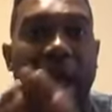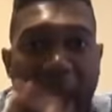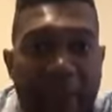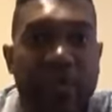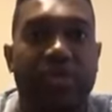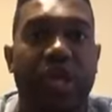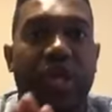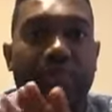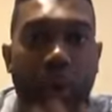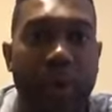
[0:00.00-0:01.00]

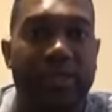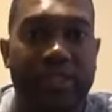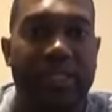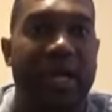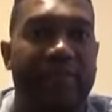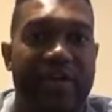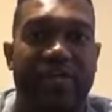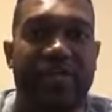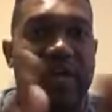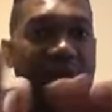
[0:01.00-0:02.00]
Everything points to
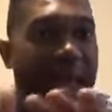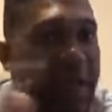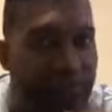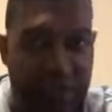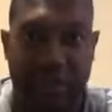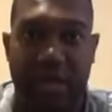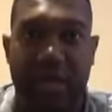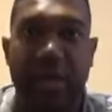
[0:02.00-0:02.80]
salvation. Everything.